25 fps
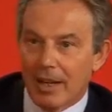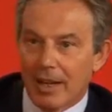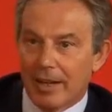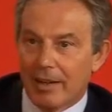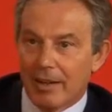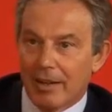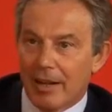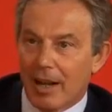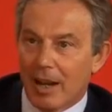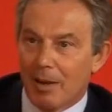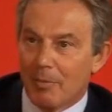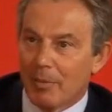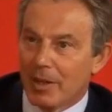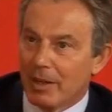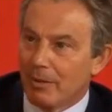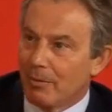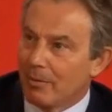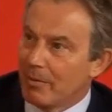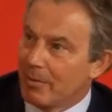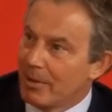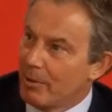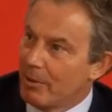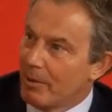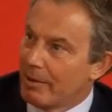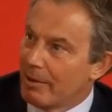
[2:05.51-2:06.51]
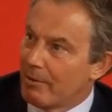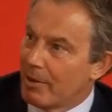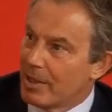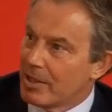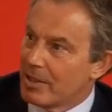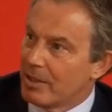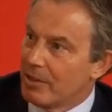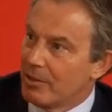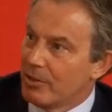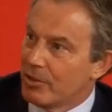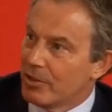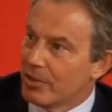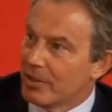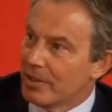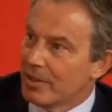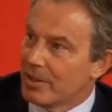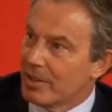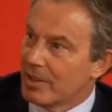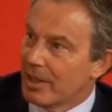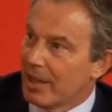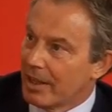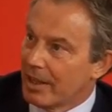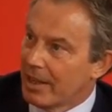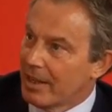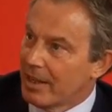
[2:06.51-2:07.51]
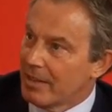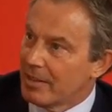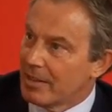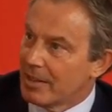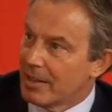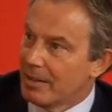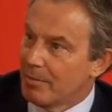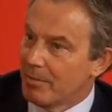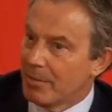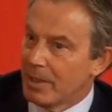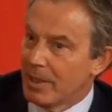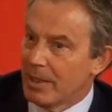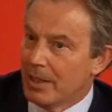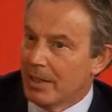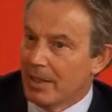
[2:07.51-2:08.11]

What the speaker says: I don't know how many UN resolutions against him.